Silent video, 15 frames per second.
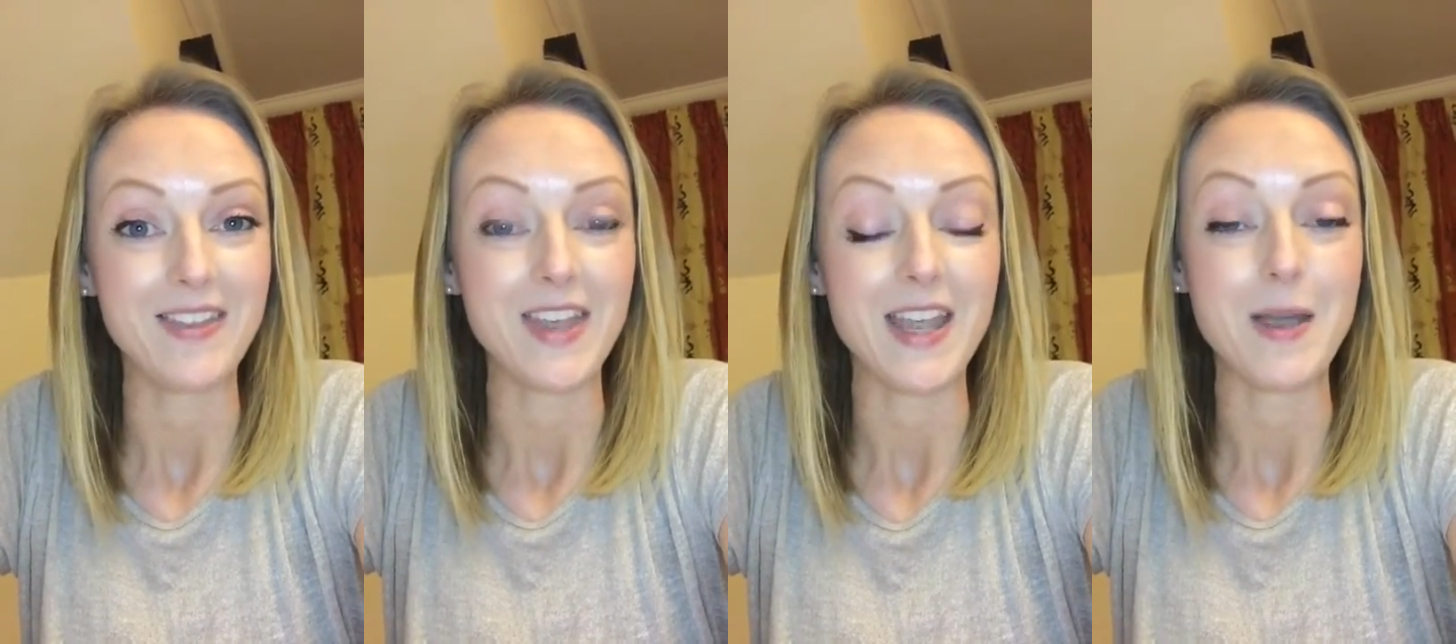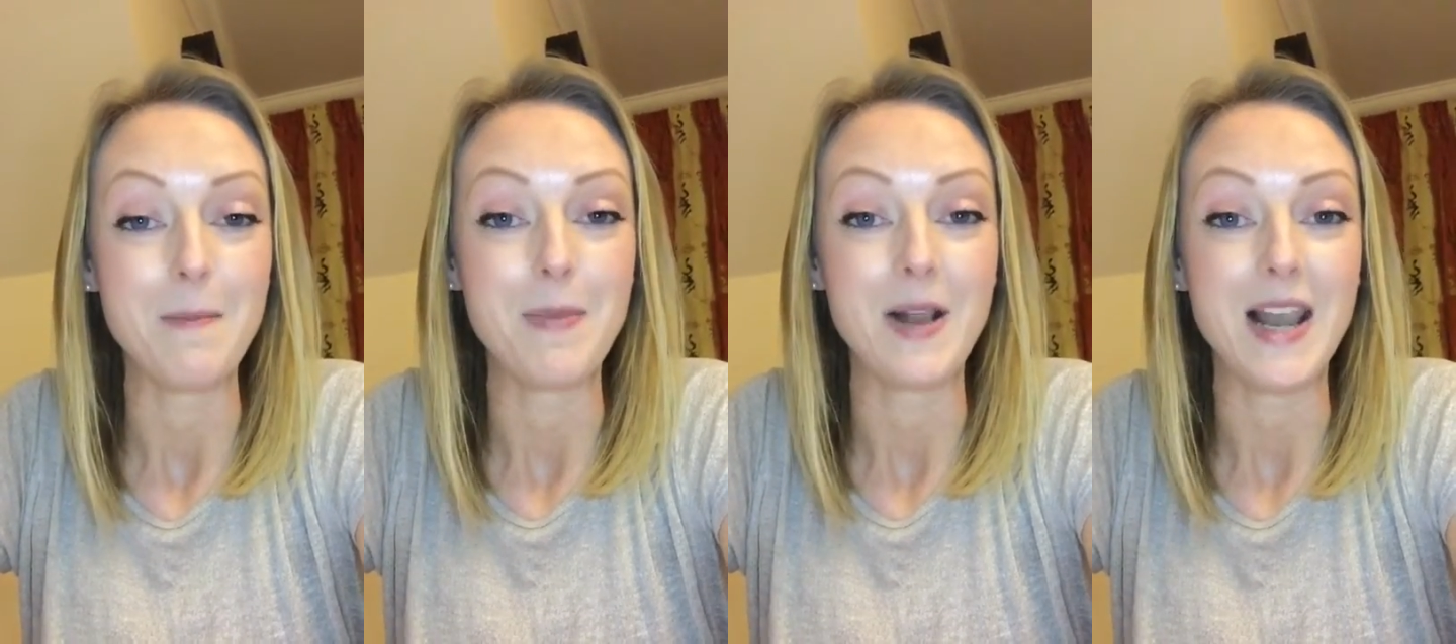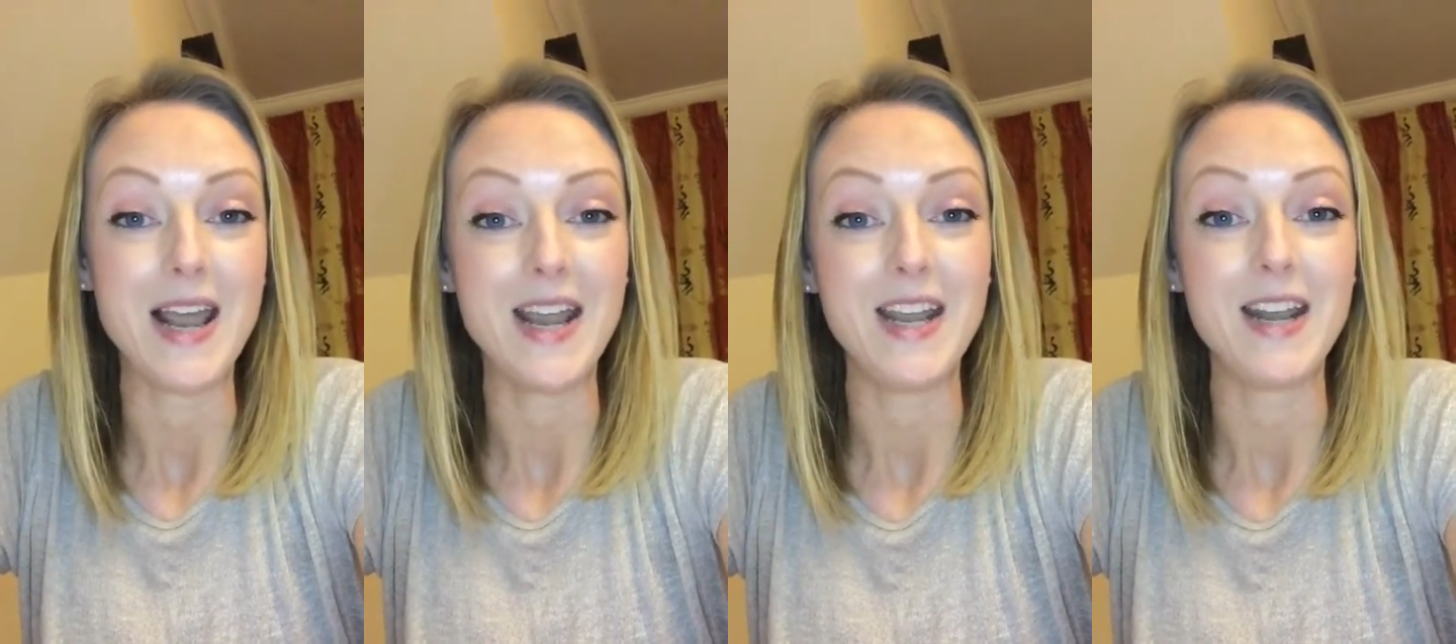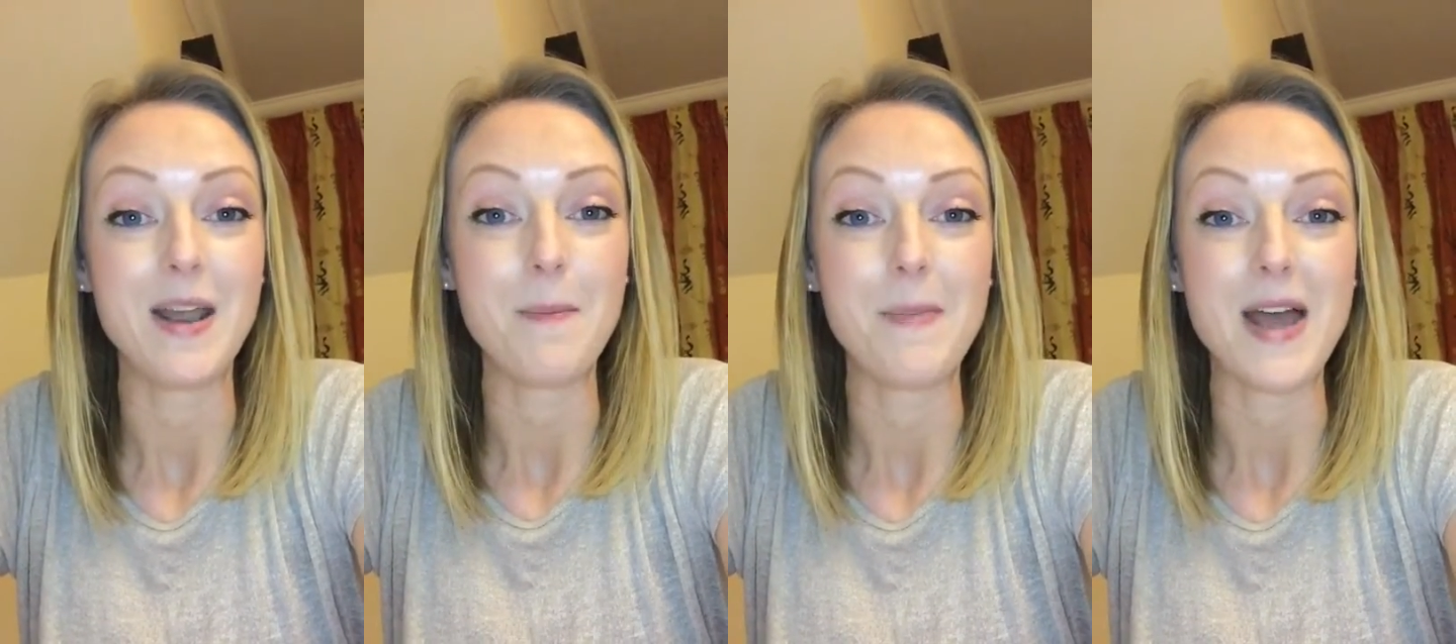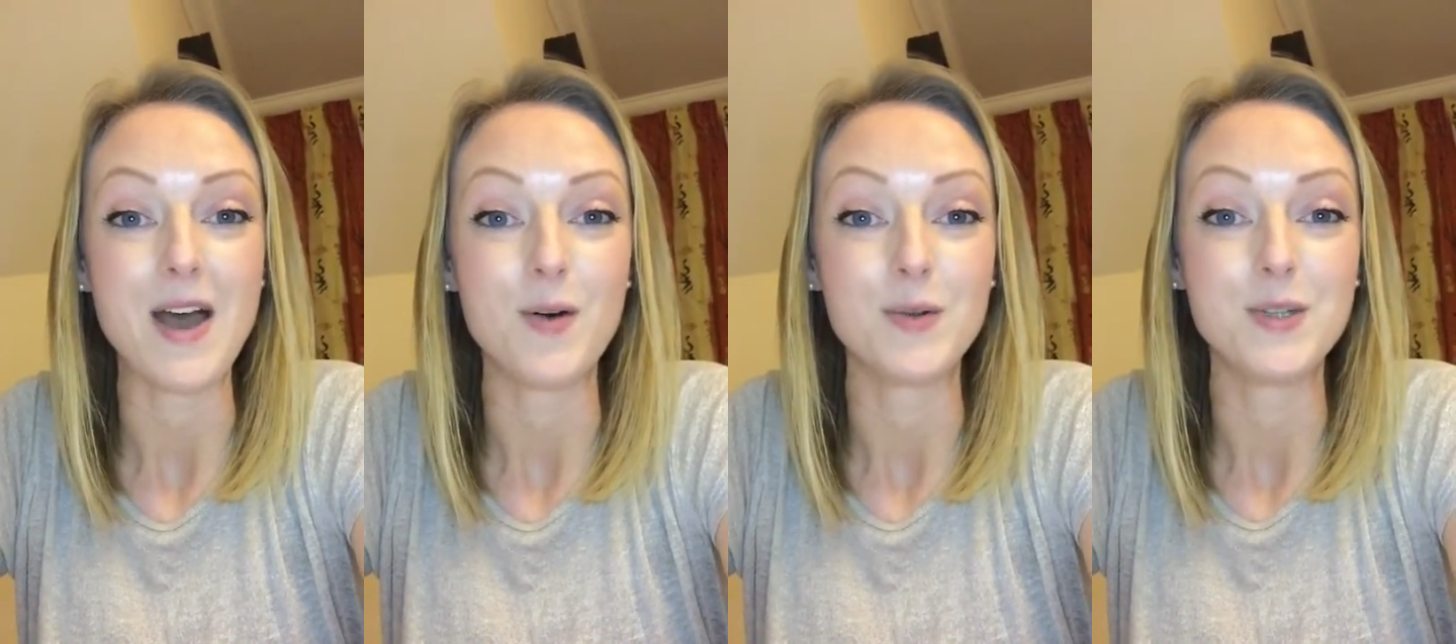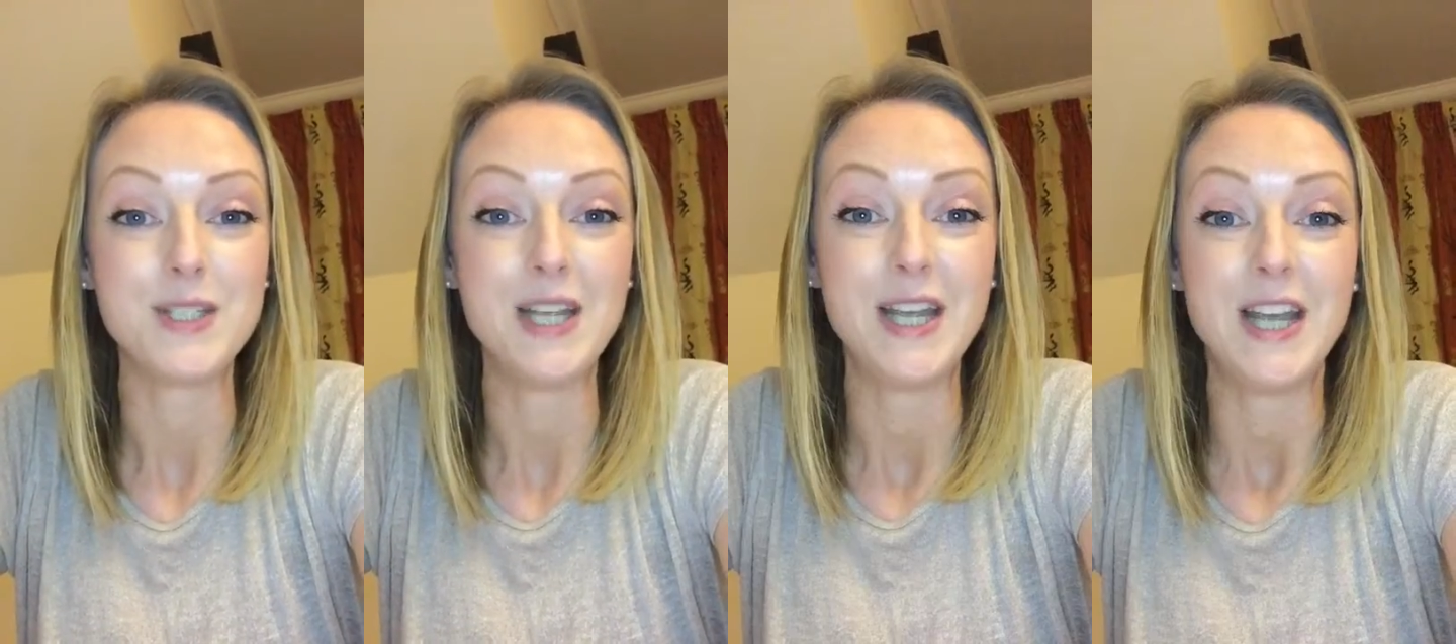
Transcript: They complain about